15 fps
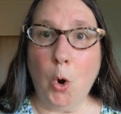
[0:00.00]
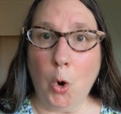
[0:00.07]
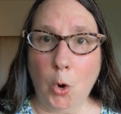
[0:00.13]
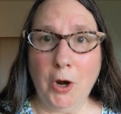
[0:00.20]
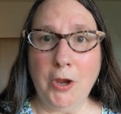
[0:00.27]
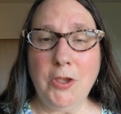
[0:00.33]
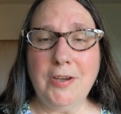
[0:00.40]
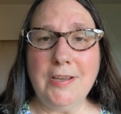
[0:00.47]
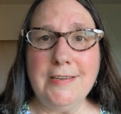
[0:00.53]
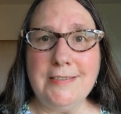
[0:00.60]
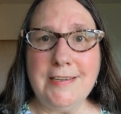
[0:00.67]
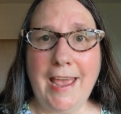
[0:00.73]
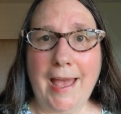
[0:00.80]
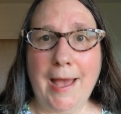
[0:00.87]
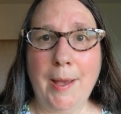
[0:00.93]
or you can
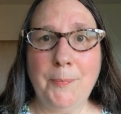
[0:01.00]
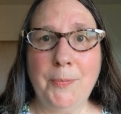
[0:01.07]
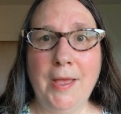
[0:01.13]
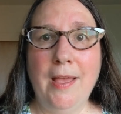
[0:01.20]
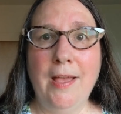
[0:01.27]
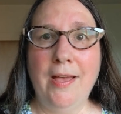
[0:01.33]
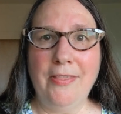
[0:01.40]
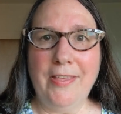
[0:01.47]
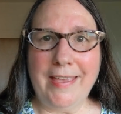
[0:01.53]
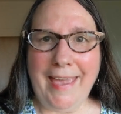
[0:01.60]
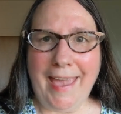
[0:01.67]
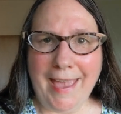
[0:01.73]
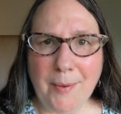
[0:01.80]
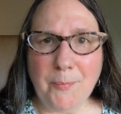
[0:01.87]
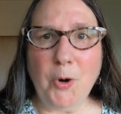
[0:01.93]
tap the
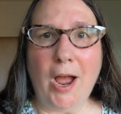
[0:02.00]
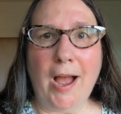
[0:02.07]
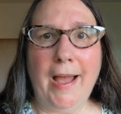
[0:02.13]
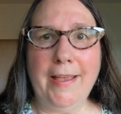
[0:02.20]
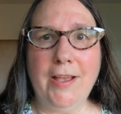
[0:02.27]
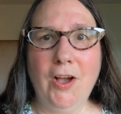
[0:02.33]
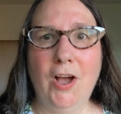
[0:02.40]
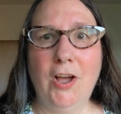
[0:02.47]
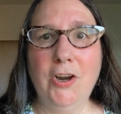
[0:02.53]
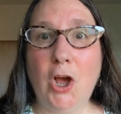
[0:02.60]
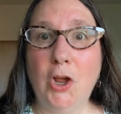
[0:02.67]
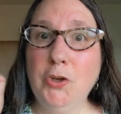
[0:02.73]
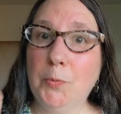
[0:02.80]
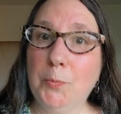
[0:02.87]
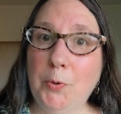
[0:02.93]
camera icon
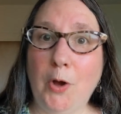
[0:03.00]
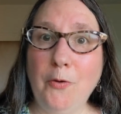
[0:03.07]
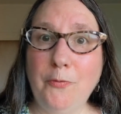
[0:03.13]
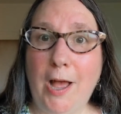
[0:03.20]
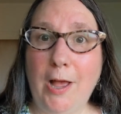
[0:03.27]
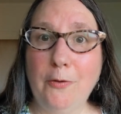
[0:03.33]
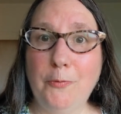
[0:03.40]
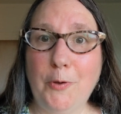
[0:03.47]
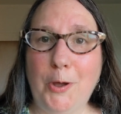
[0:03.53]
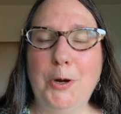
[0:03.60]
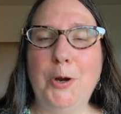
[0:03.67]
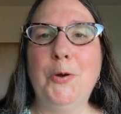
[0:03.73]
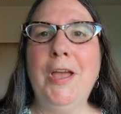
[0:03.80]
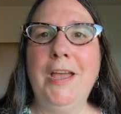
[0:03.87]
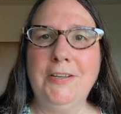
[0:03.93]
on your profile
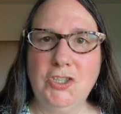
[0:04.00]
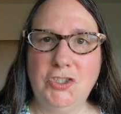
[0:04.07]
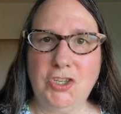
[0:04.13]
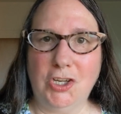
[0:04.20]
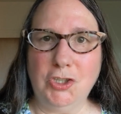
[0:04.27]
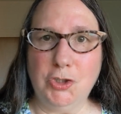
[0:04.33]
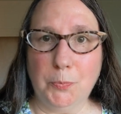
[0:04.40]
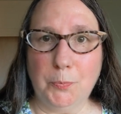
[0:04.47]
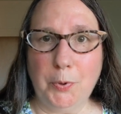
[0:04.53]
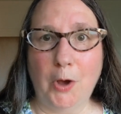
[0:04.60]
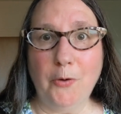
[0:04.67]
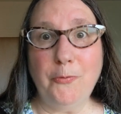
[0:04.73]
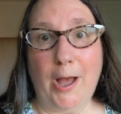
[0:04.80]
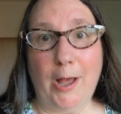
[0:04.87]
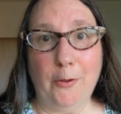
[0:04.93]
photo to change your
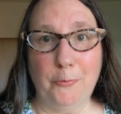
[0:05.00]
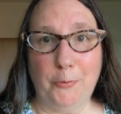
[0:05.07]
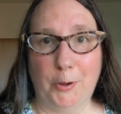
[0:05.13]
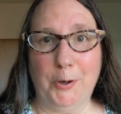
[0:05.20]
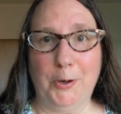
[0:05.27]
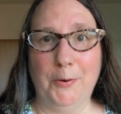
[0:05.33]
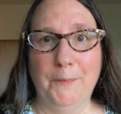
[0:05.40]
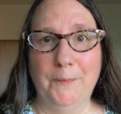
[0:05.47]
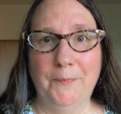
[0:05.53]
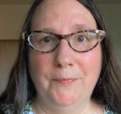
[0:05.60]
profile photo.